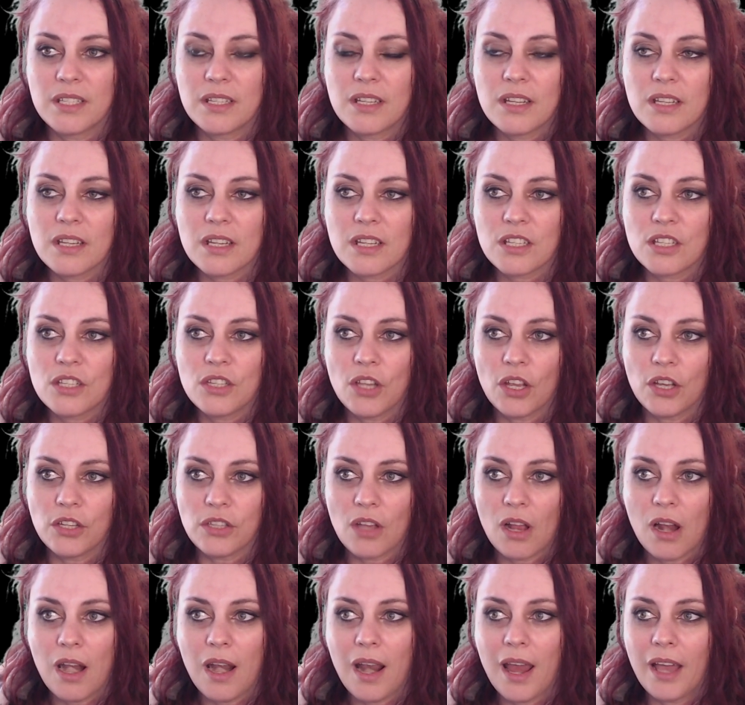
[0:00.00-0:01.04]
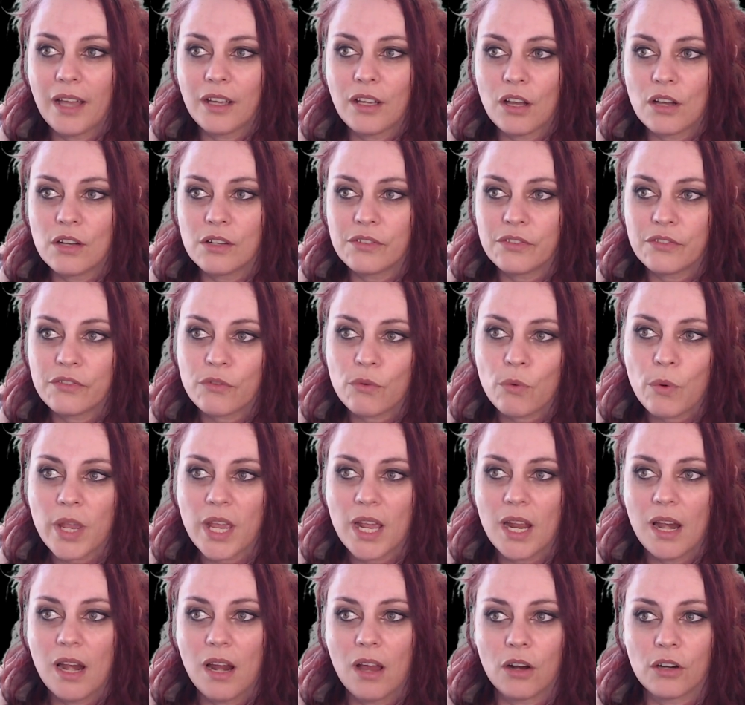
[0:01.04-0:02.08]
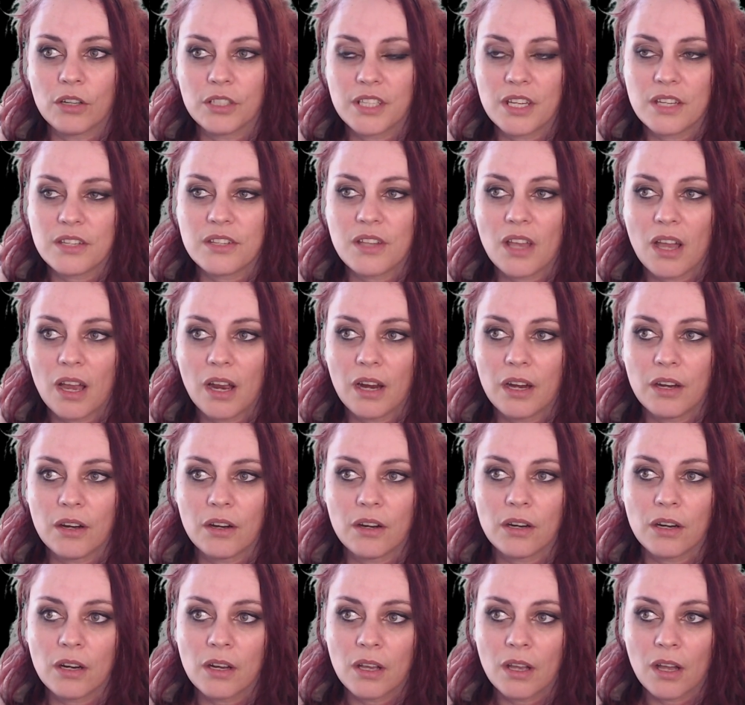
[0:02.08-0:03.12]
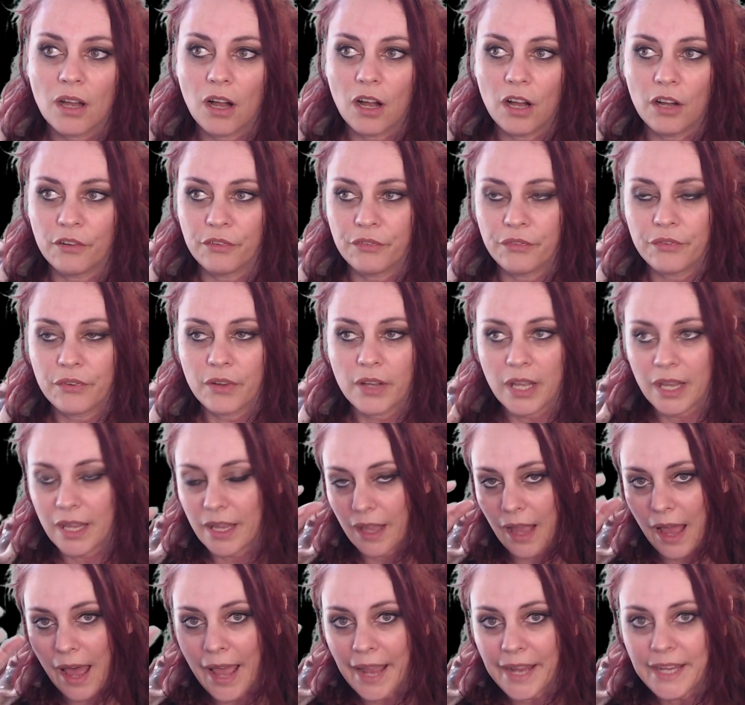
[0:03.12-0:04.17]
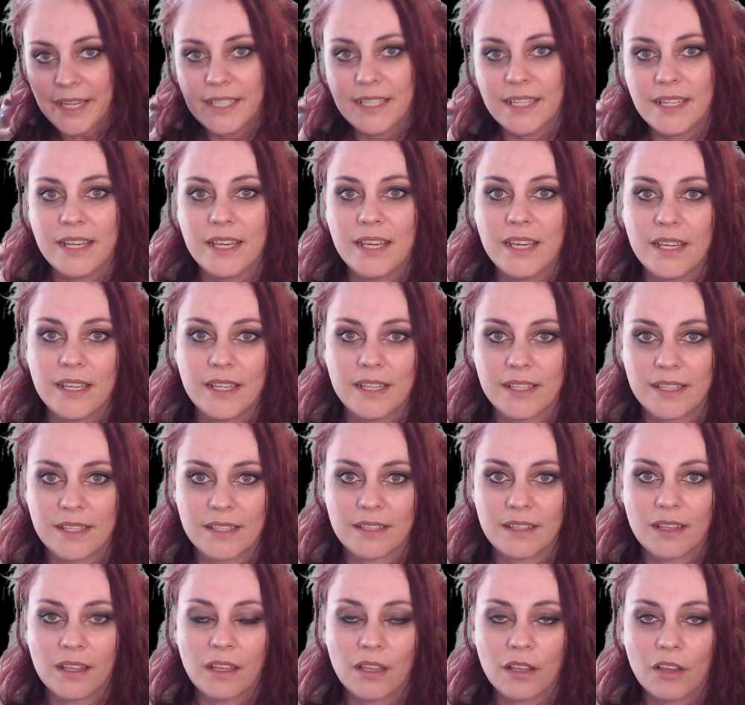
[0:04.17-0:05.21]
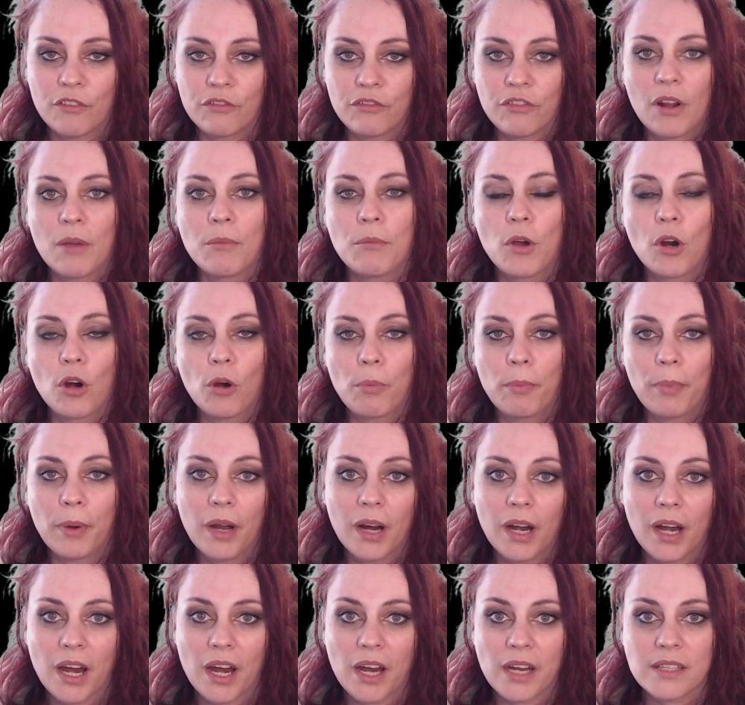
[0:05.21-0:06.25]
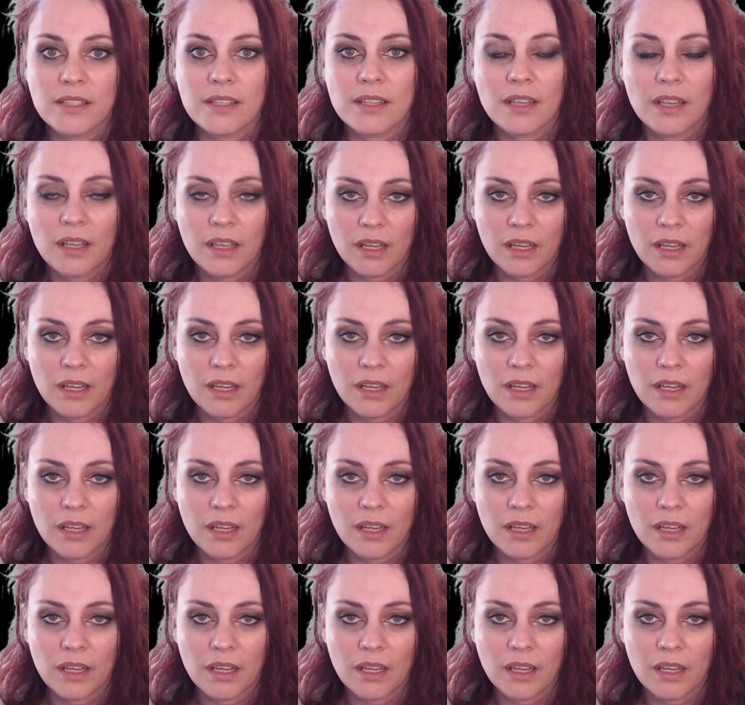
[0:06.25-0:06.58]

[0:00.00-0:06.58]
This is not a lack of will or desire of ideas from our part.